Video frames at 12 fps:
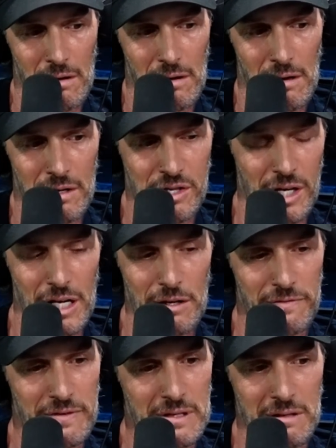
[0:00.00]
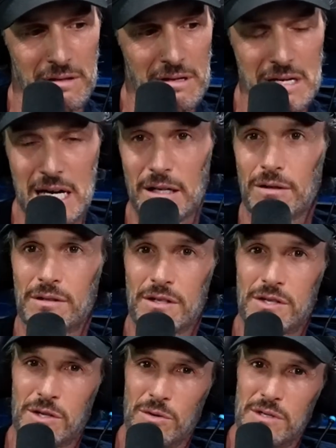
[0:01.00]
a ton of guilt
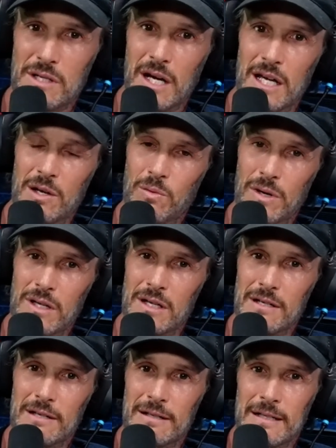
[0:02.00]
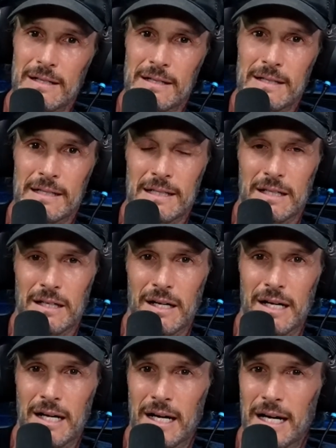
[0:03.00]
associated with it.
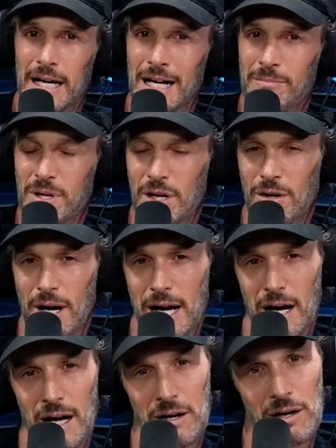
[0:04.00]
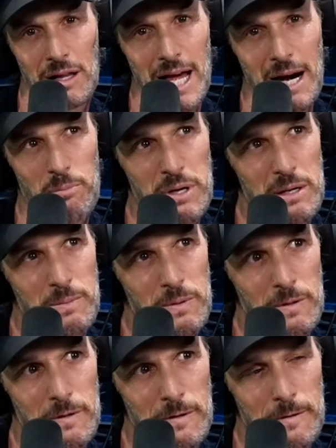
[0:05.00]
I heard a lot of
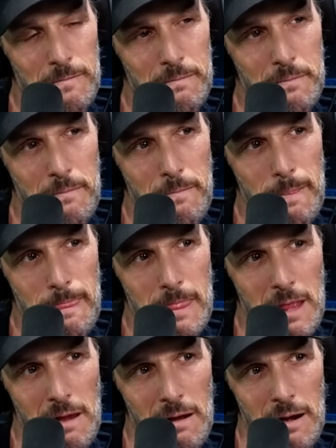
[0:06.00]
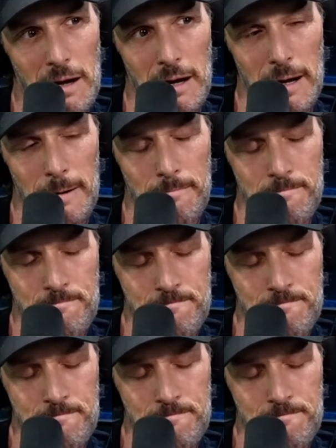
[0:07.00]
people, a